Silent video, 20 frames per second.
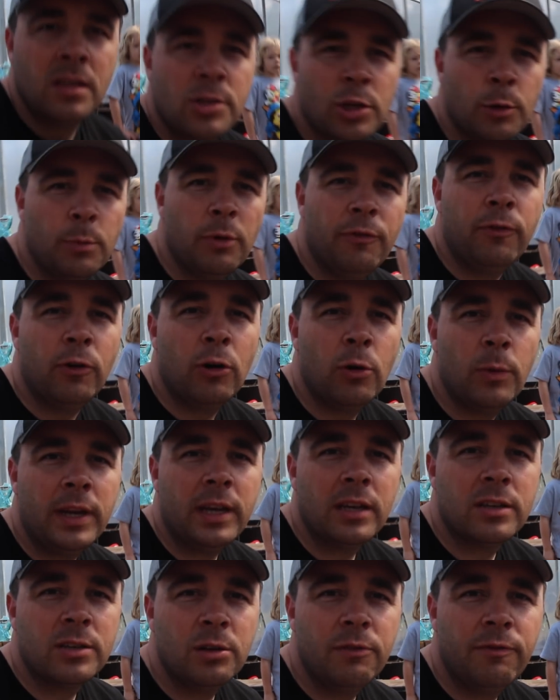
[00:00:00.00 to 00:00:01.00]
So before we
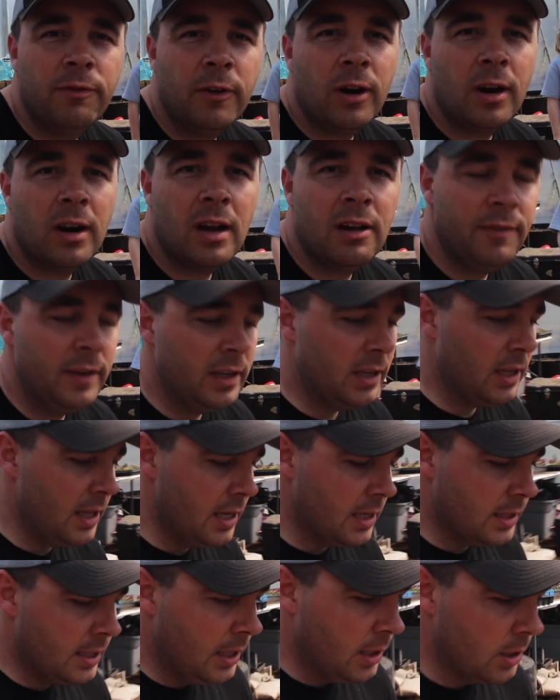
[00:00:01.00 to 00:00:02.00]
get too far off into
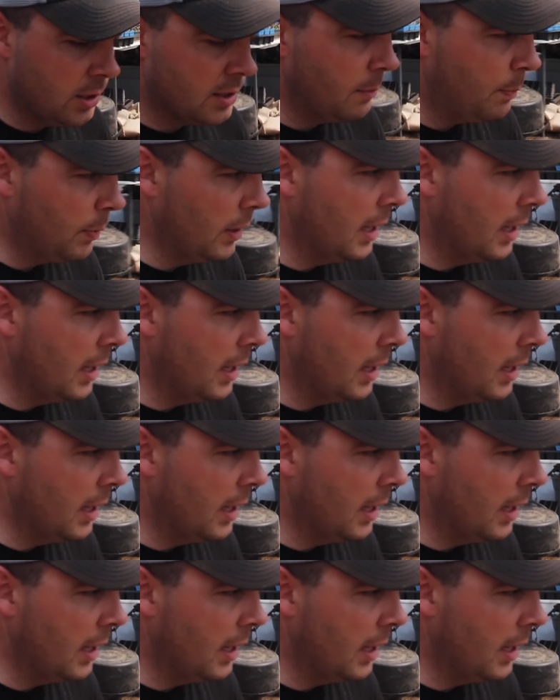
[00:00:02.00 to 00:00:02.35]
this, here's the